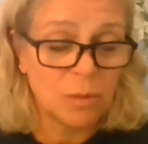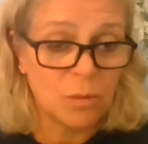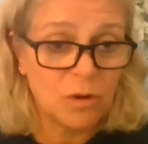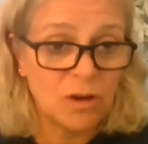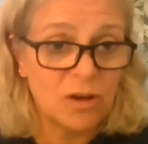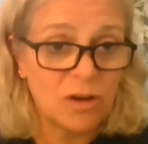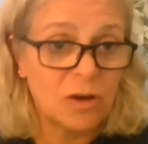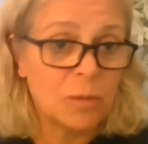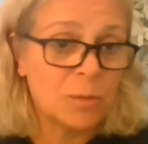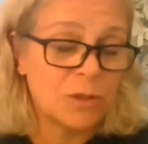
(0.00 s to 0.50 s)

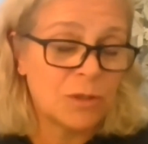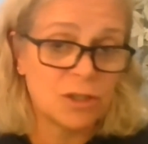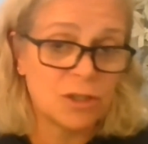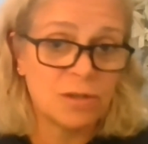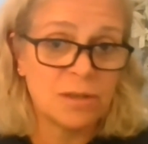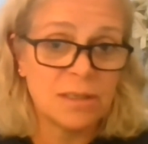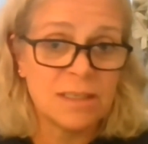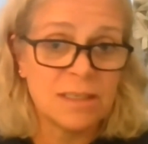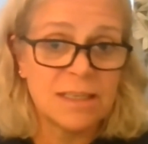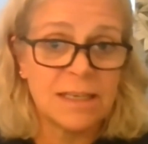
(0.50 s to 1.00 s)
work
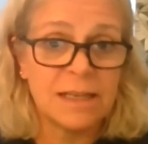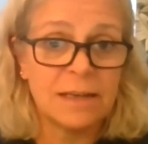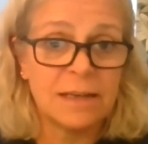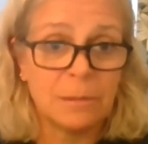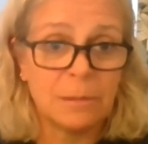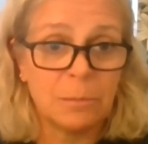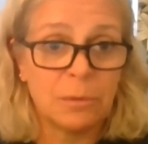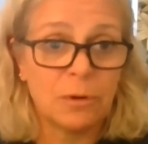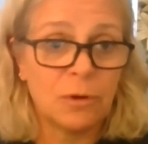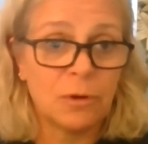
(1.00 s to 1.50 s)
opportunity and
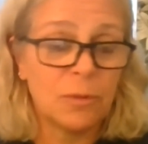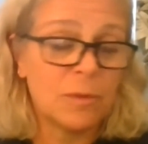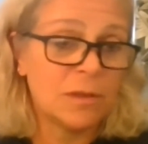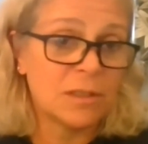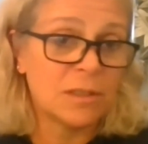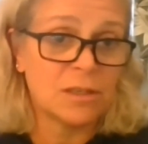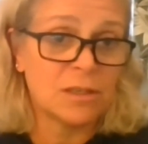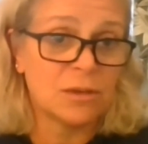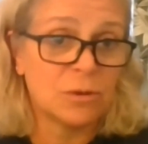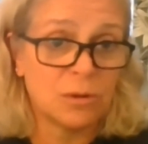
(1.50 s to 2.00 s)

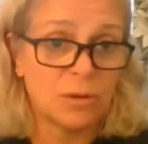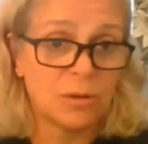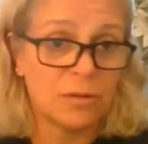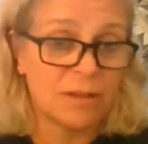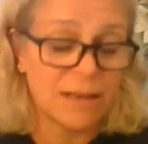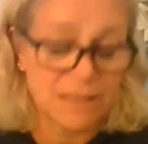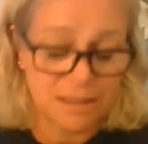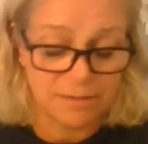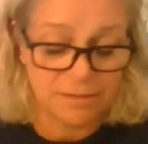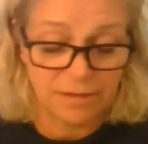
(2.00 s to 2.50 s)
employment and all the
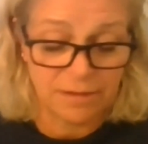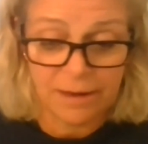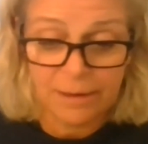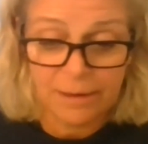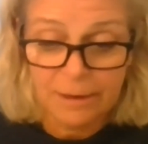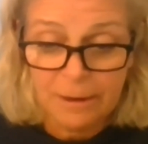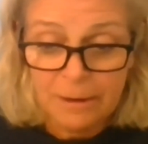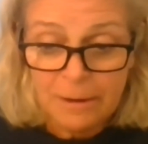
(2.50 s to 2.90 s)
rest of it,